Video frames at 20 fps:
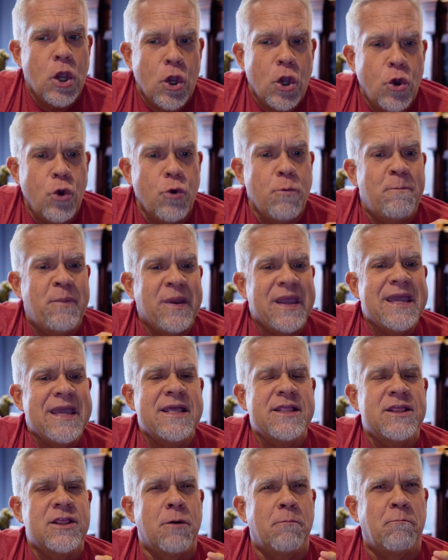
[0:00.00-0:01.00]
who
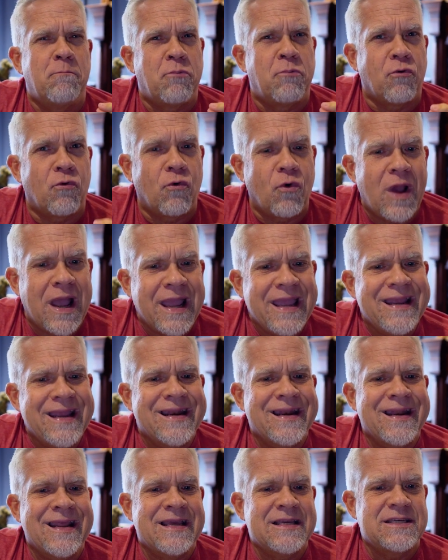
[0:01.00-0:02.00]
being the
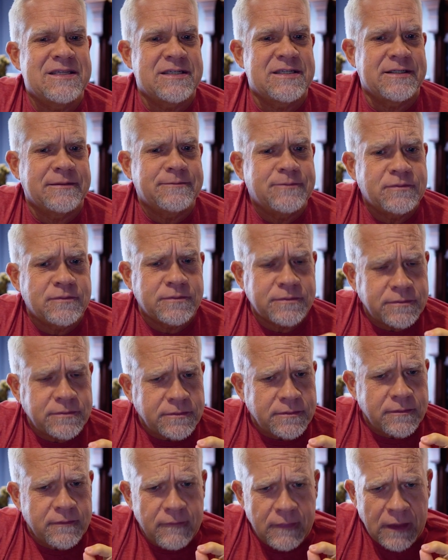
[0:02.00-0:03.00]
brightness
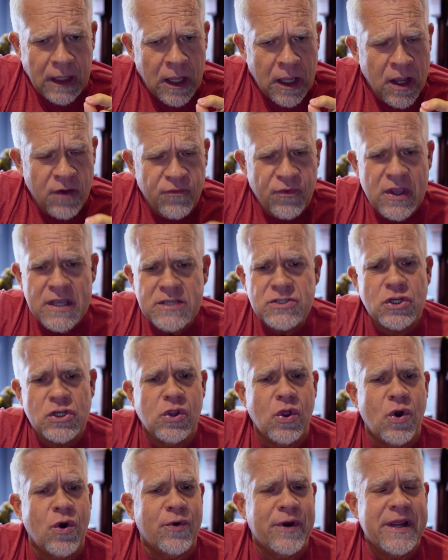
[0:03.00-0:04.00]
of his
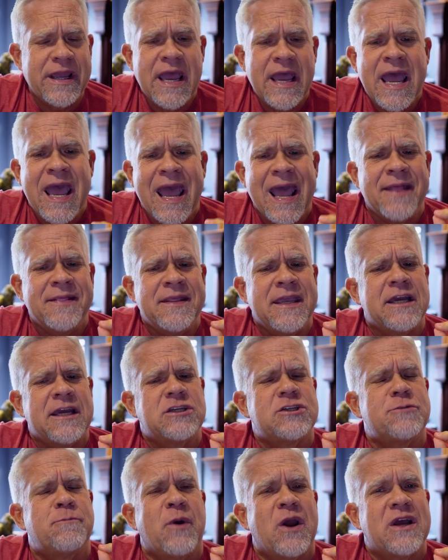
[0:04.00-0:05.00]
glory and the
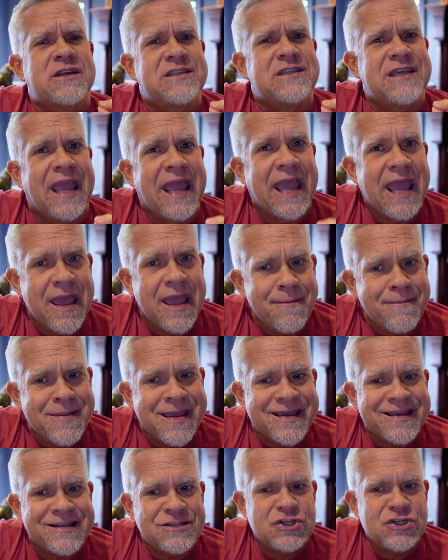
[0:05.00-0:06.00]
express
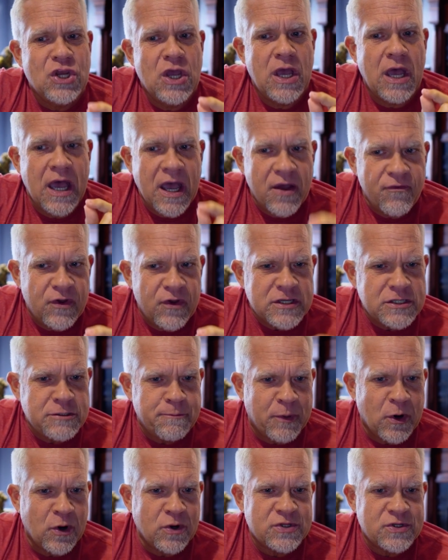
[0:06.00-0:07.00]
image of his
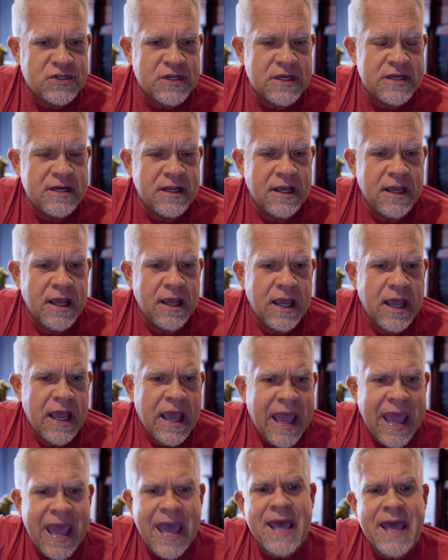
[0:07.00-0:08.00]
person,
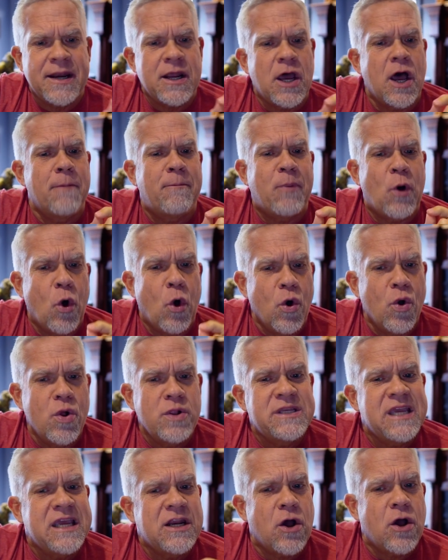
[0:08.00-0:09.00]
and
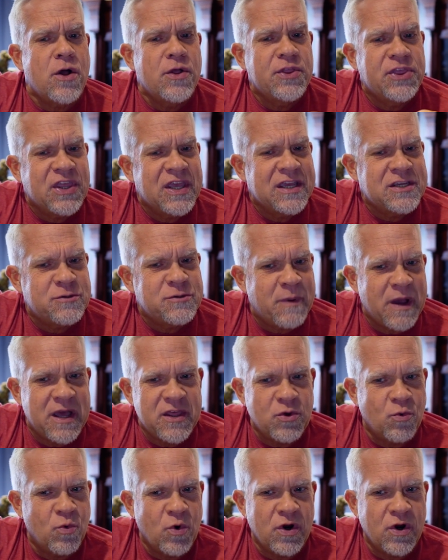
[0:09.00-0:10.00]
upholding all things by
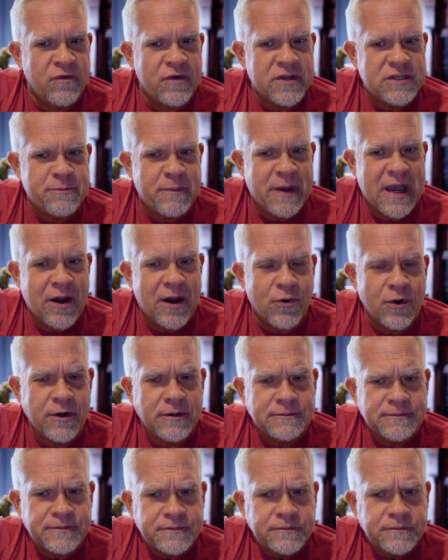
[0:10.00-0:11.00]
the word of his
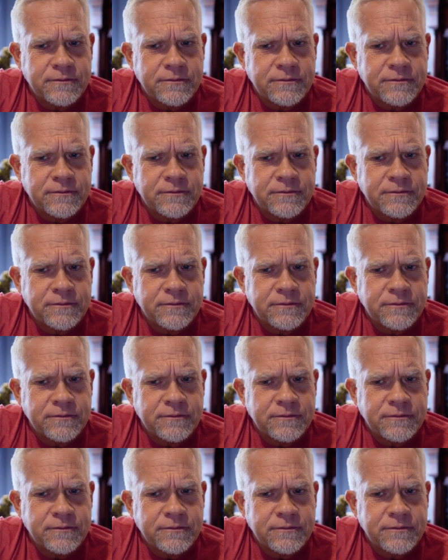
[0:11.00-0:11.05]
power,